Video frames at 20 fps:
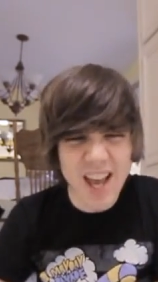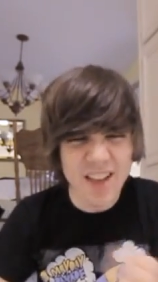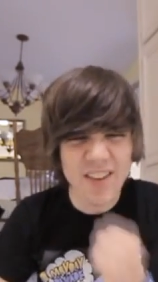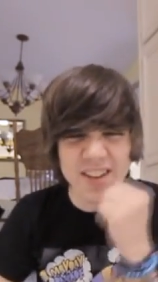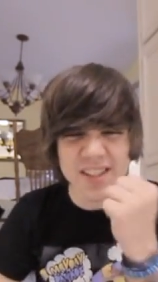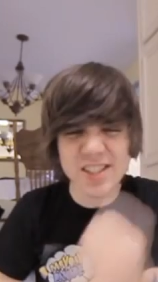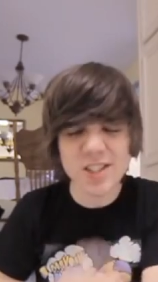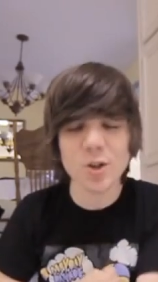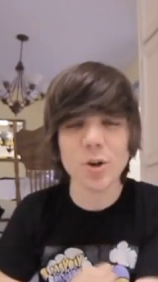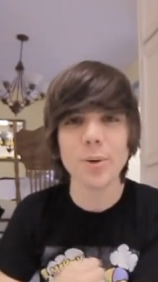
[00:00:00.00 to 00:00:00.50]
yeah,
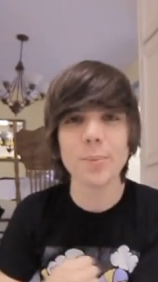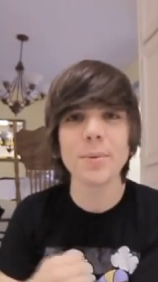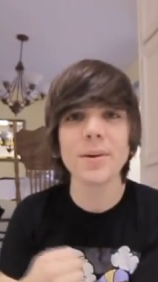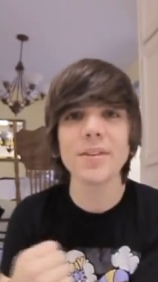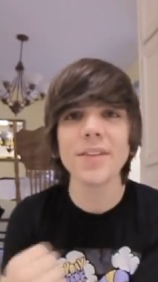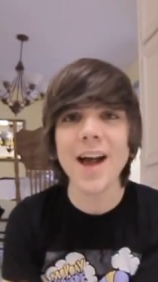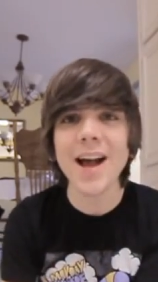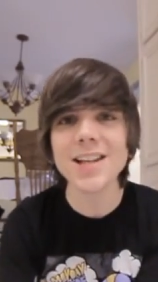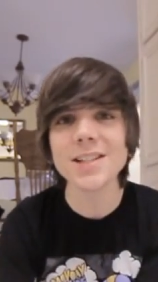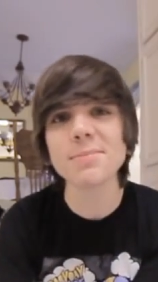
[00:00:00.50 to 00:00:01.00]
let's do it. But
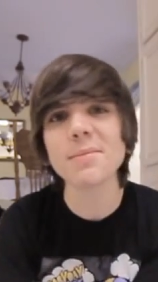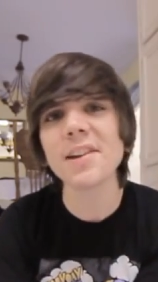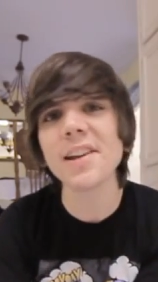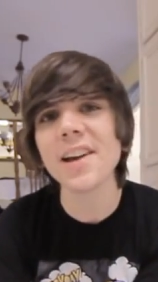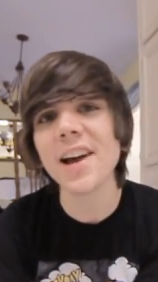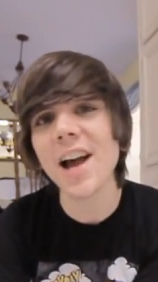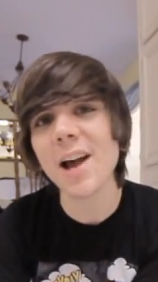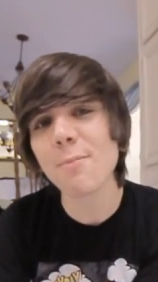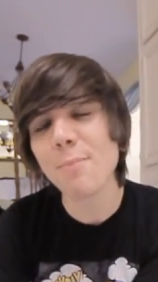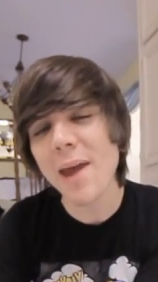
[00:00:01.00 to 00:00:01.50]
last minute,
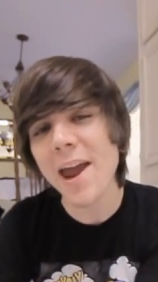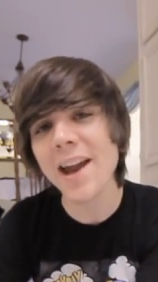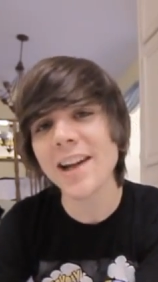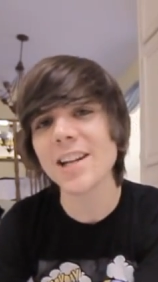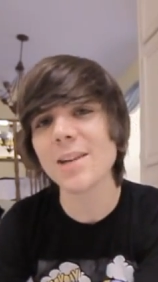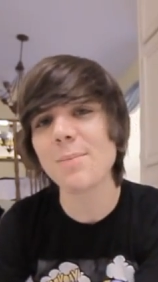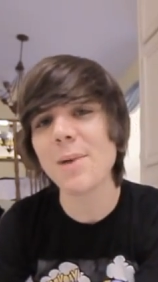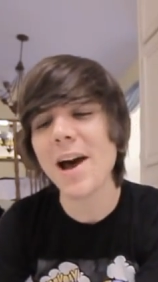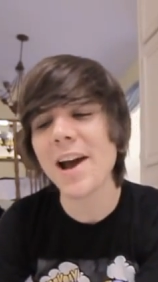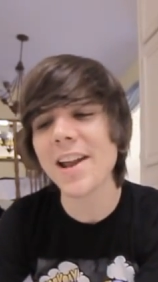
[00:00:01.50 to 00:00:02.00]
I panicked
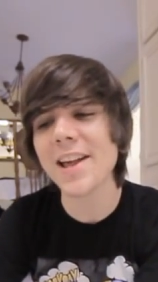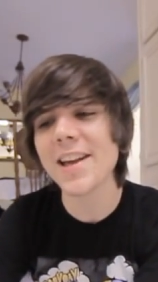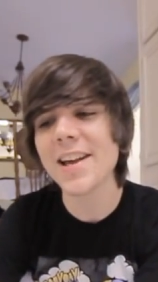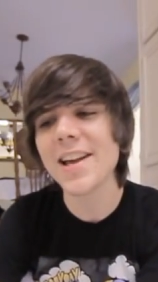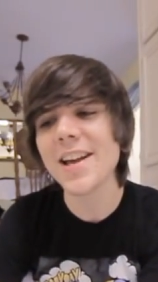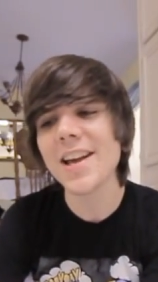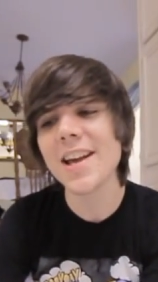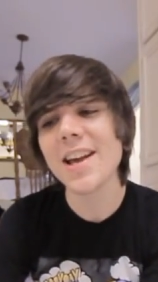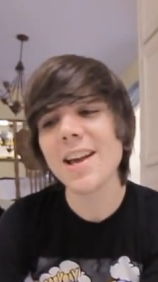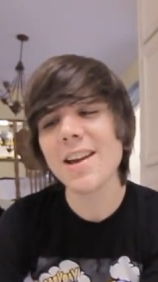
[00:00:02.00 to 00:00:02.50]
about it,